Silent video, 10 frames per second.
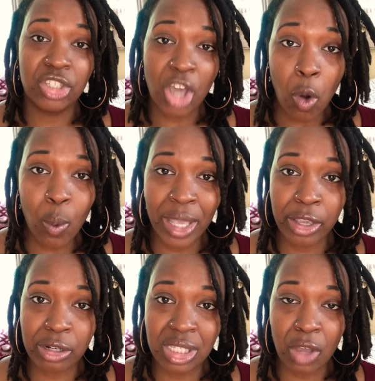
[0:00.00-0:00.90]
Don't weigh
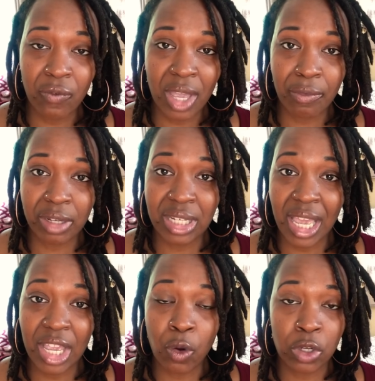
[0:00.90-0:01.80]
yourself every
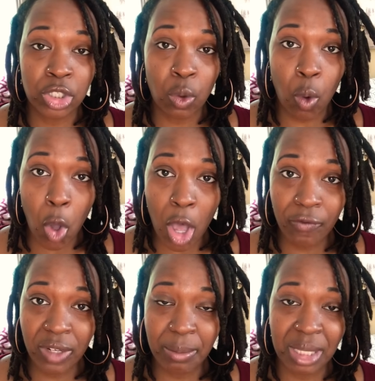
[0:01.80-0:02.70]
day or so
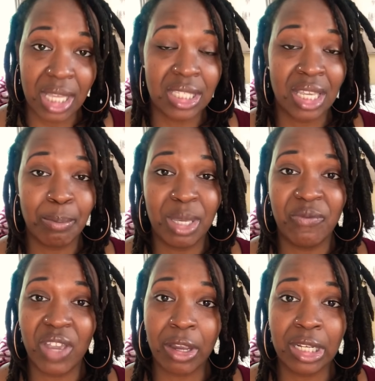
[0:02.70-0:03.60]
often, because it can be
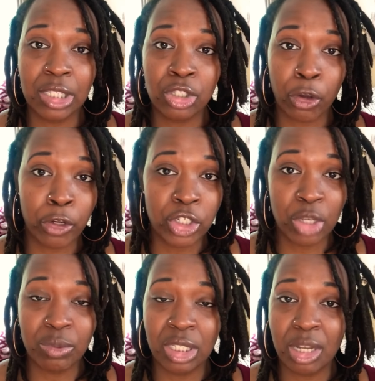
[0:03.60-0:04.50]
very
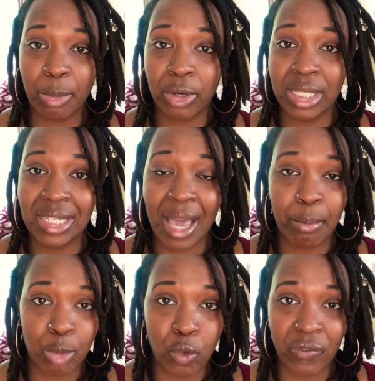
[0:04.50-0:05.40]
discouraging when the number is not
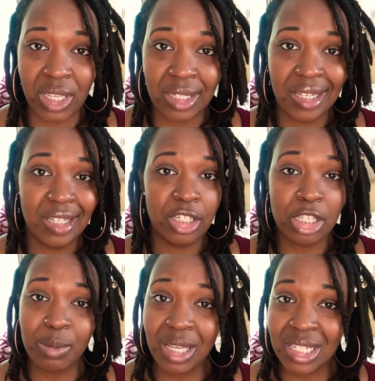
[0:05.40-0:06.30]
moving.
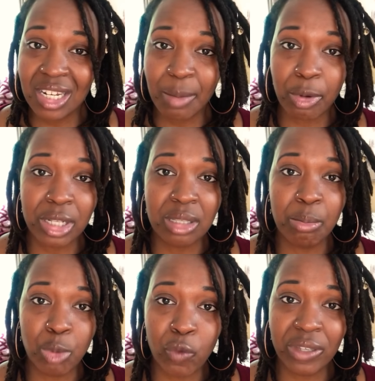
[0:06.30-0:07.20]
Just because the number
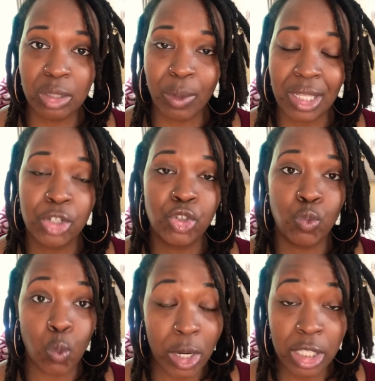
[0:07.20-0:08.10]
isn't moving the way that
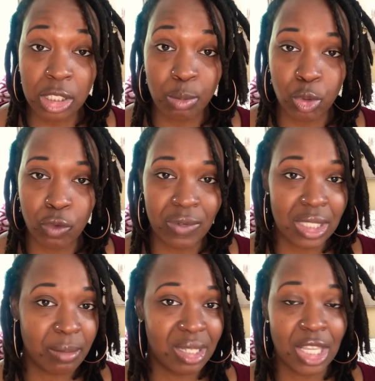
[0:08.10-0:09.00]
you want it to move
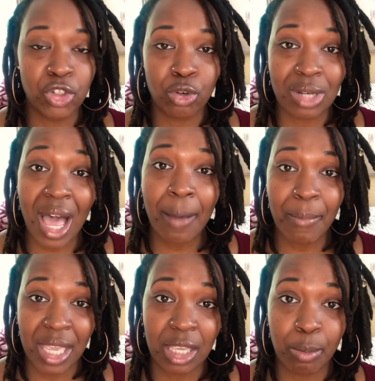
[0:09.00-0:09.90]
doesn't mean that you're not
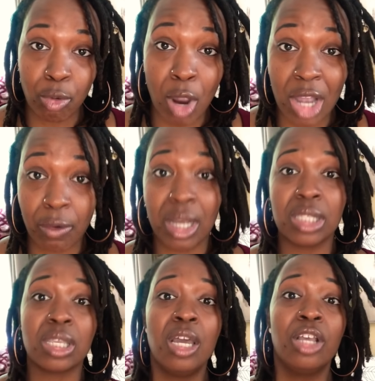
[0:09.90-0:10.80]
making
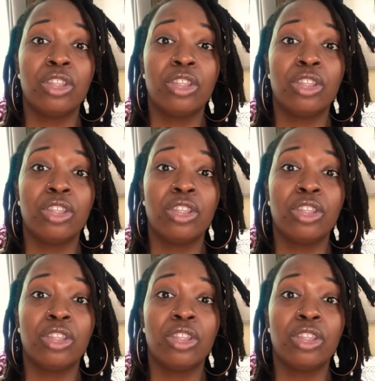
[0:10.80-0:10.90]
progress.